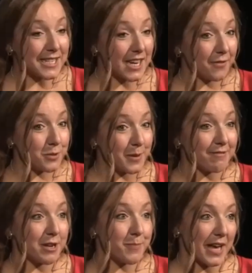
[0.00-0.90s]
enough to be
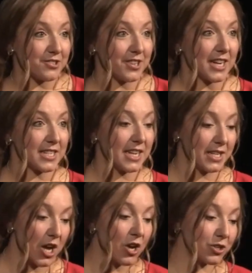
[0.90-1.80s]
repatriated,
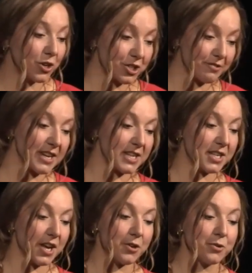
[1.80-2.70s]
Dr.
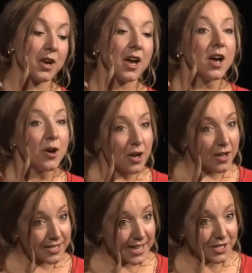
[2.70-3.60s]
Rito
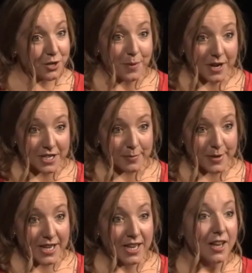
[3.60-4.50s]
said goodbye to
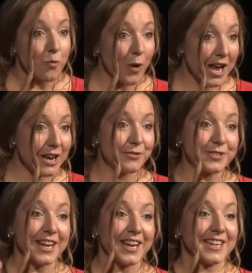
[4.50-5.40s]
me,
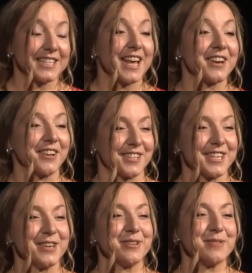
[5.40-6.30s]
waved, and said, I'll
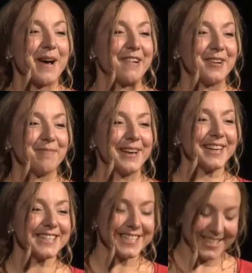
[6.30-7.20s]
see you in the
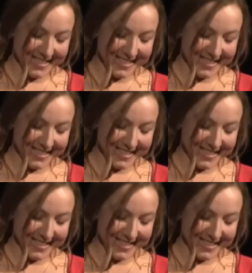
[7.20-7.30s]
Paralympics.